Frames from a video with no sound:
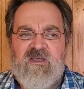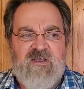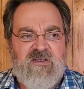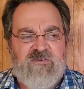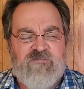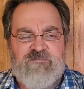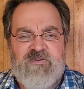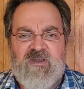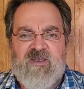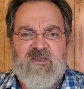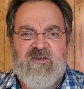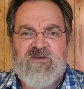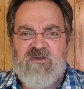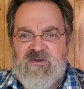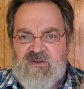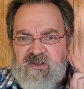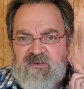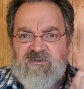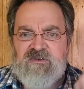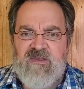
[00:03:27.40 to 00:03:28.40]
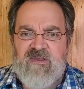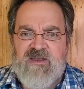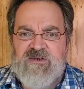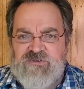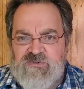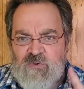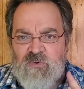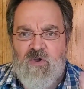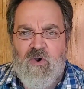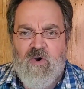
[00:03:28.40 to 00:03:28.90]
He's playing an
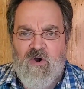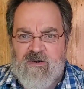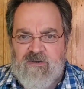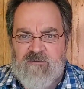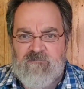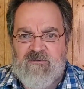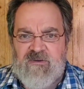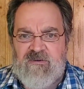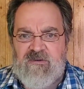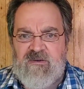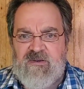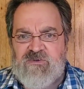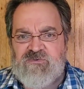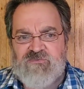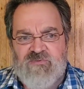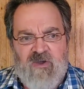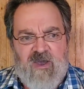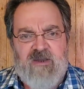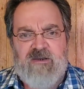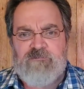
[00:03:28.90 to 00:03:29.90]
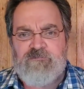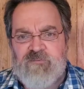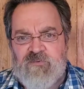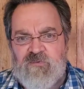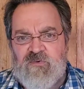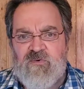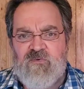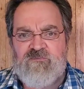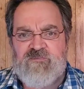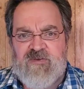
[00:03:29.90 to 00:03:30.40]
intellectual argument. He's trying to
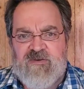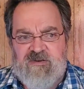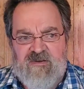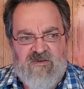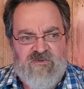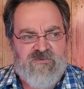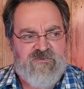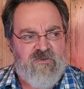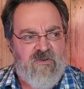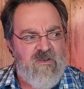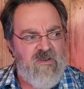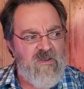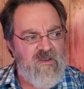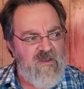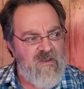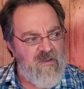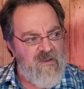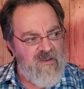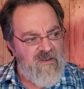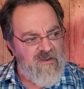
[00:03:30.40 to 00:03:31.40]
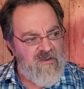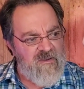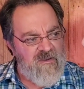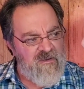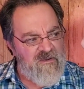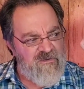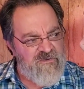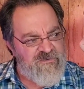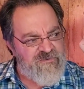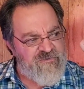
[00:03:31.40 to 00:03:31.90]
prove that he's
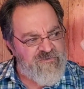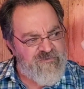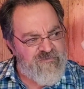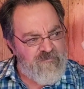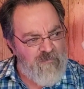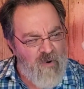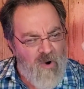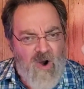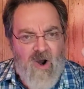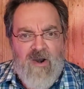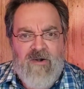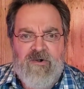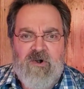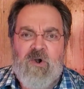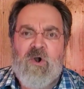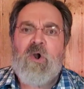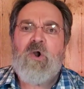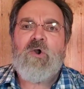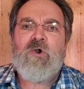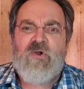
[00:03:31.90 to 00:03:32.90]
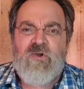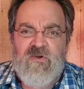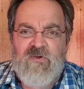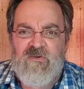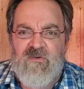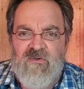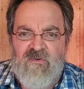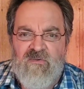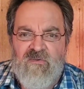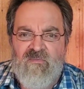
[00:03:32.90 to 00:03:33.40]
smarter
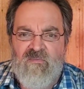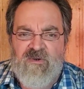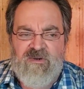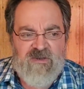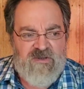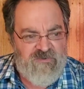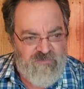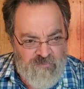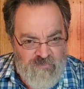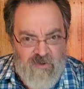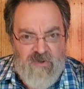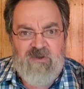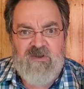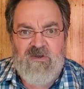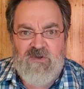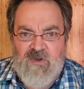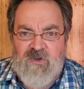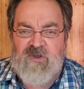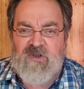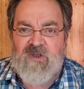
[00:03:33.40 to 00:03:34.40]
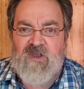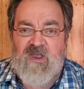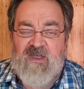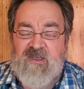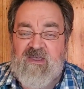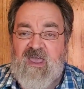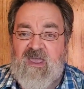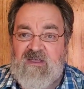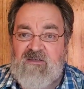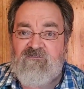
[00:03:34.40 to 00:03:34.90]
when he's really looking
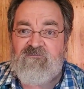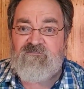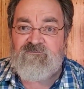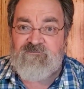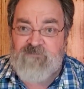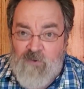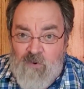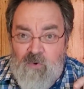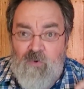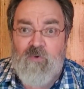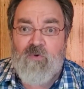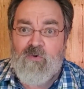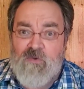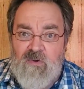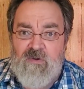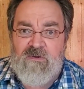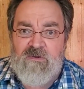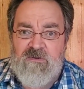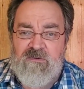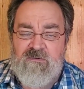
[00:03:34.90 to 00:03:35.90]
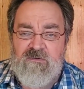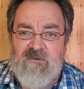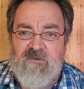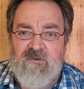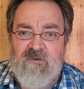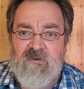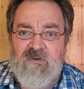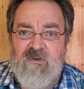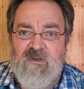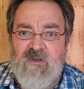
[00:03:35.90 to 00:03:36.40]
like a fool,
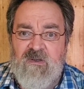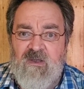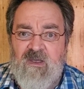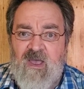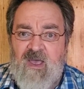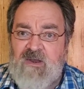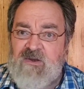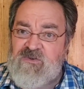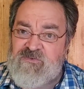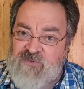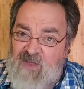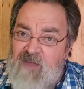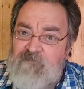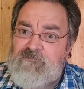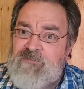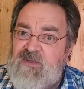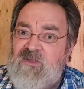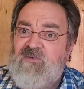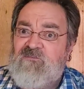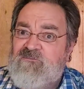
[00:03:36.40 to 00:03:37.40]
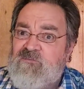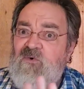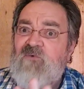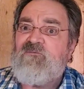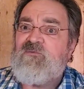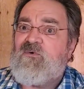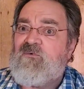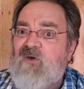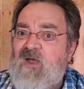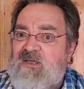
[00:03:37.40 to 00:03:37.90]
and he's not being a fool
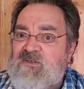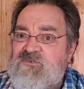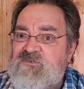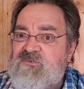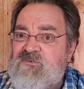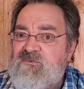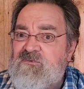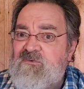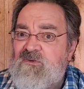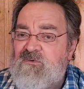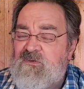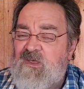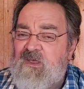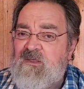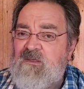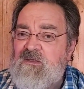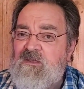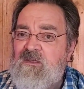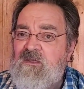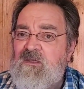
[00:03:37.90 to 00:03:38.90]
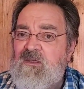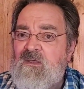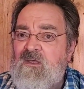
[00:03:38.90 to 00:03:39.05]
for Christ, okay?